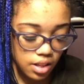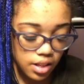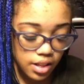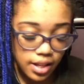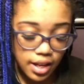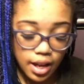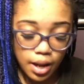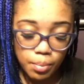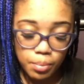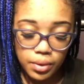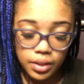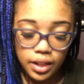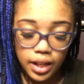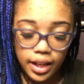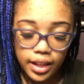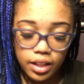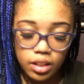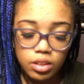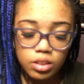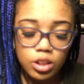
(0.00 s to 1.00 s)
Yeah, but
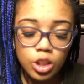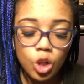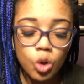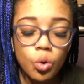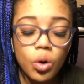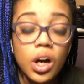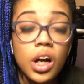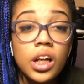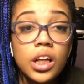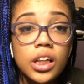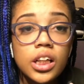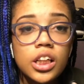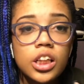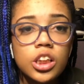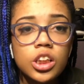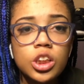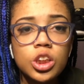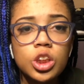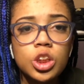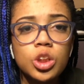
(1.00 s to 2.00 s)
like the quality
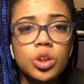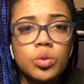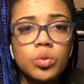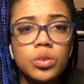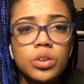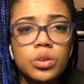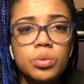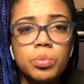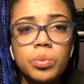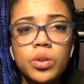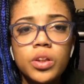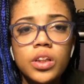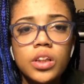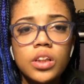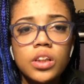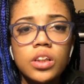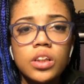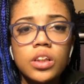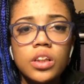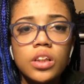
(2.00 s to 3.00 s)
of the shoe is pretty
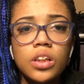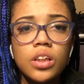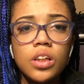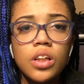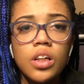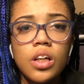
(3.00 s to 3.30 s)
good.